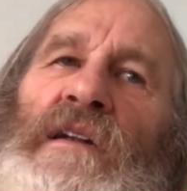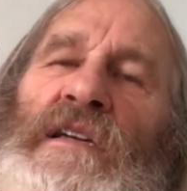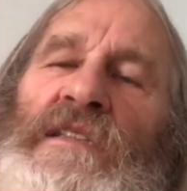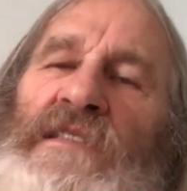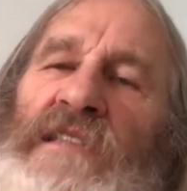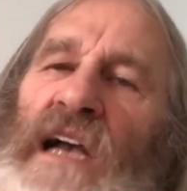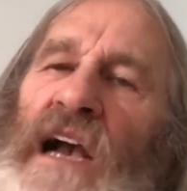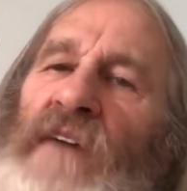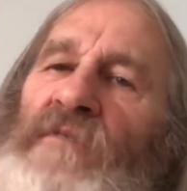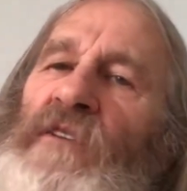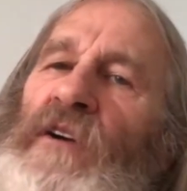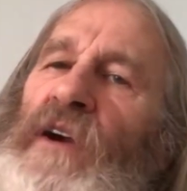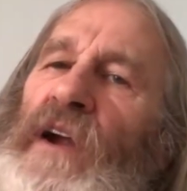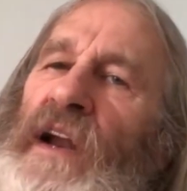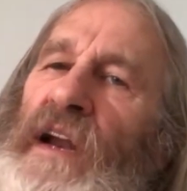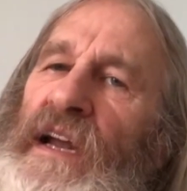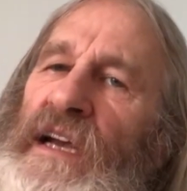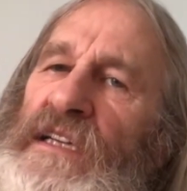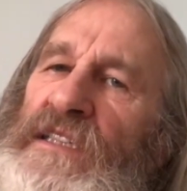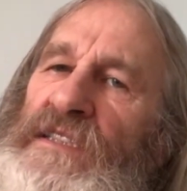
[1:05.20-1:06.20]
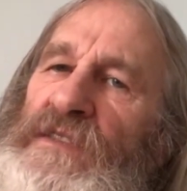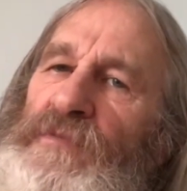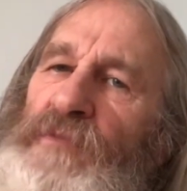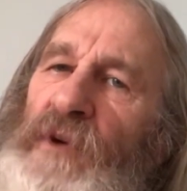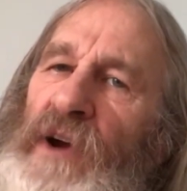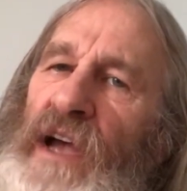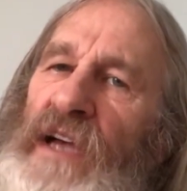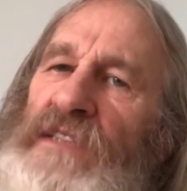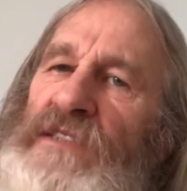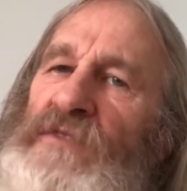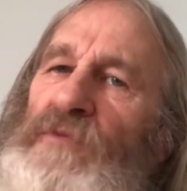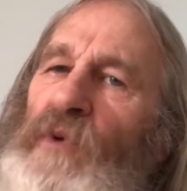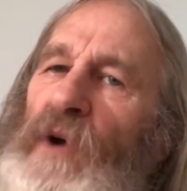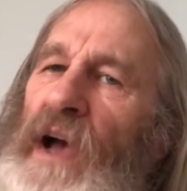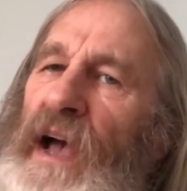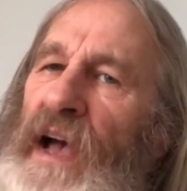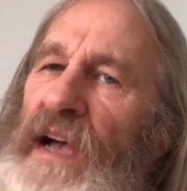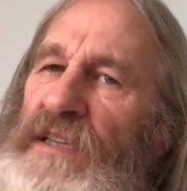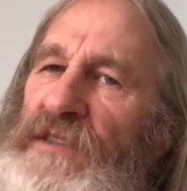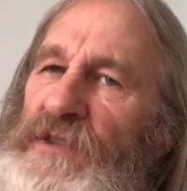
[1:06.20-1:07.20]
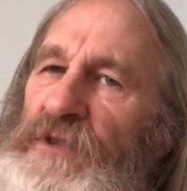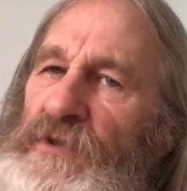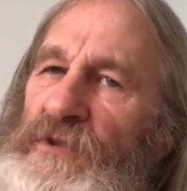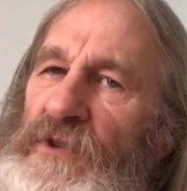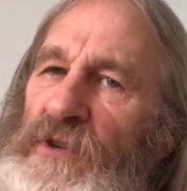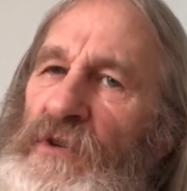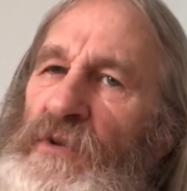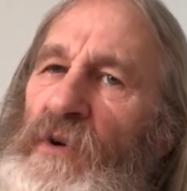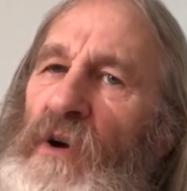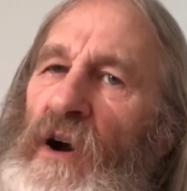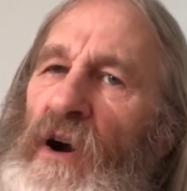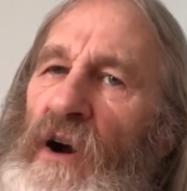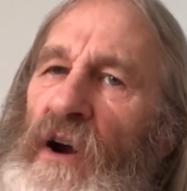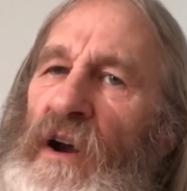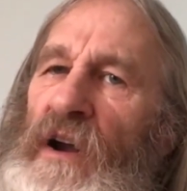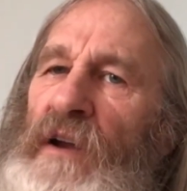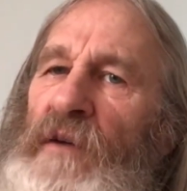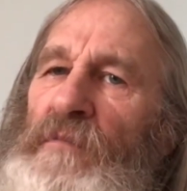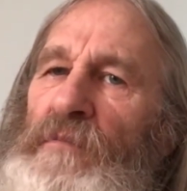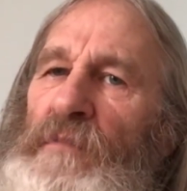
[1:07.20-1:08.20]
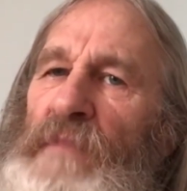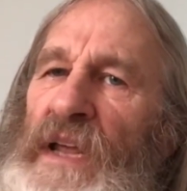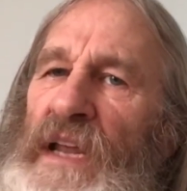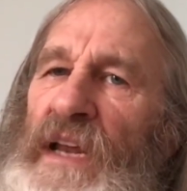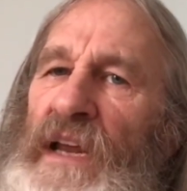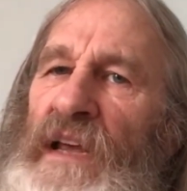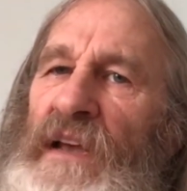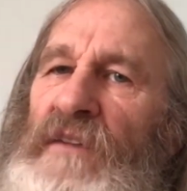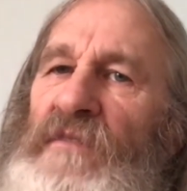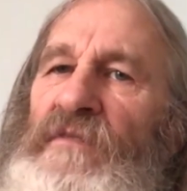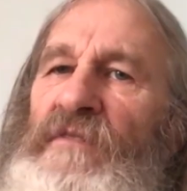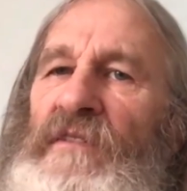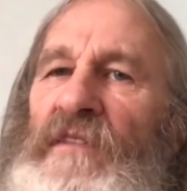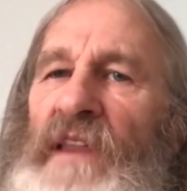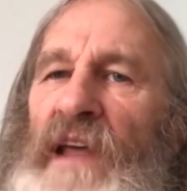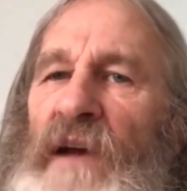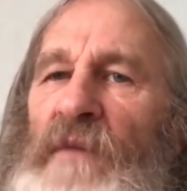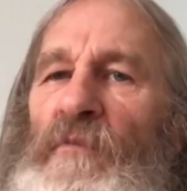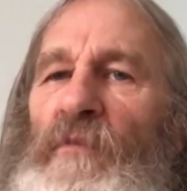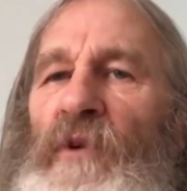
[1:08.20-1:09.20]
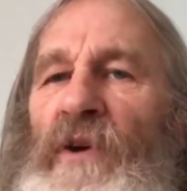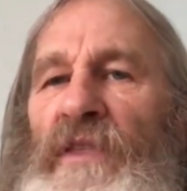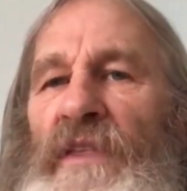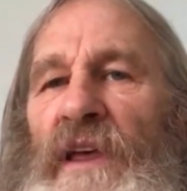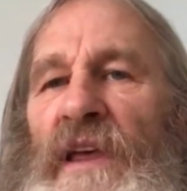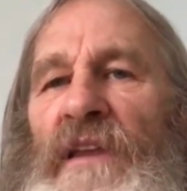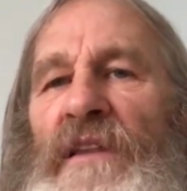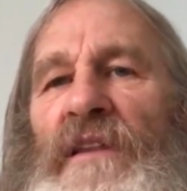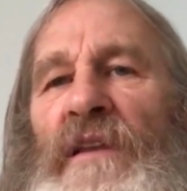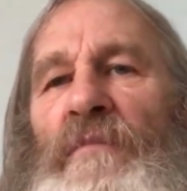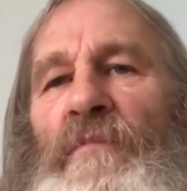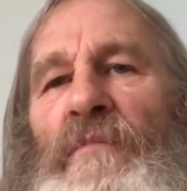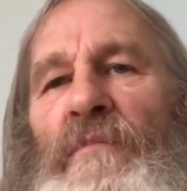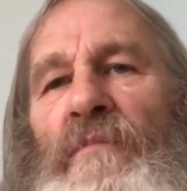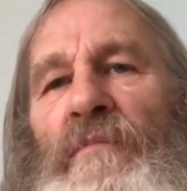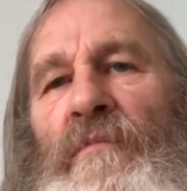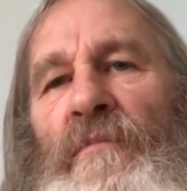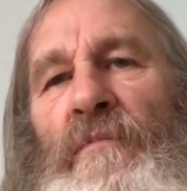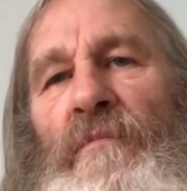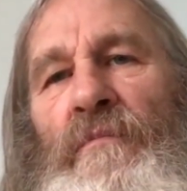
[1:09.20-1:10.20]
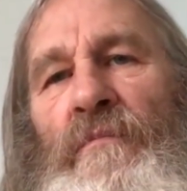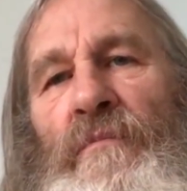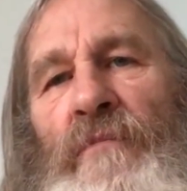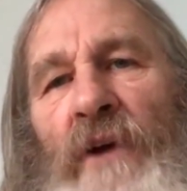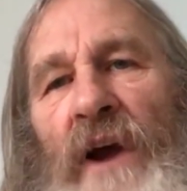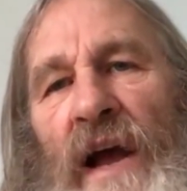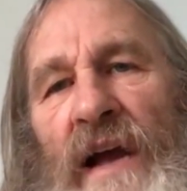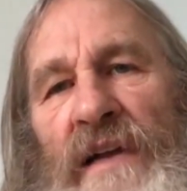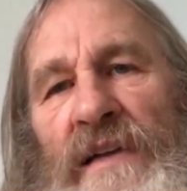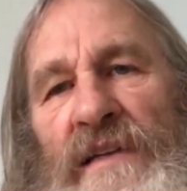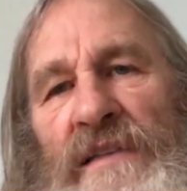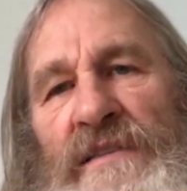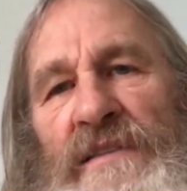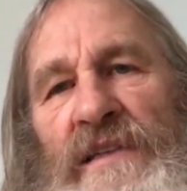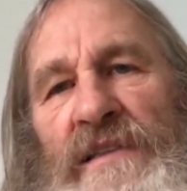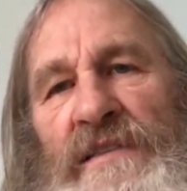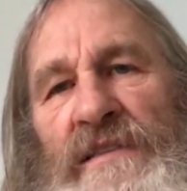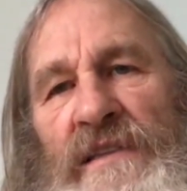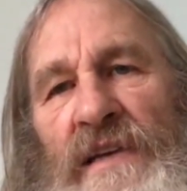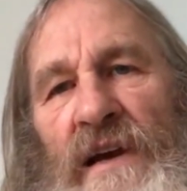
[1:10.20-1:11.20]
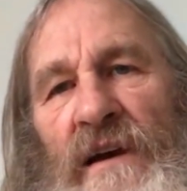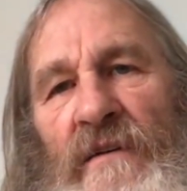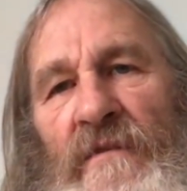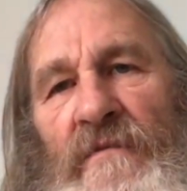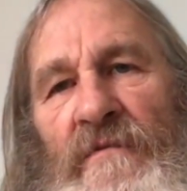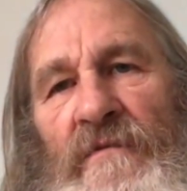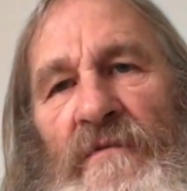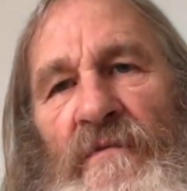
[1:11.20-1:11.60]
discover and express what has true heart and meaning for them within the practice itself.